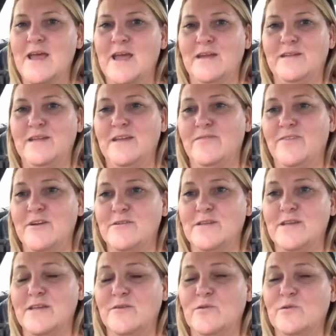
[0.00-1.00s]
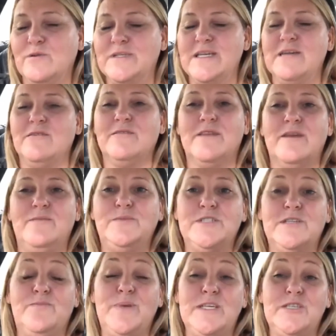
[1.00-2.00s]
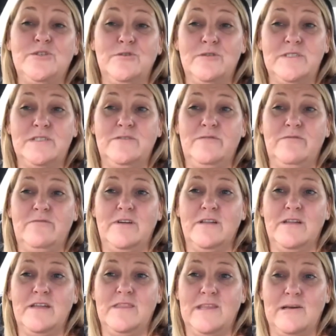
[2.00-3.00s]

and see if there's any cool deals and just be sure to really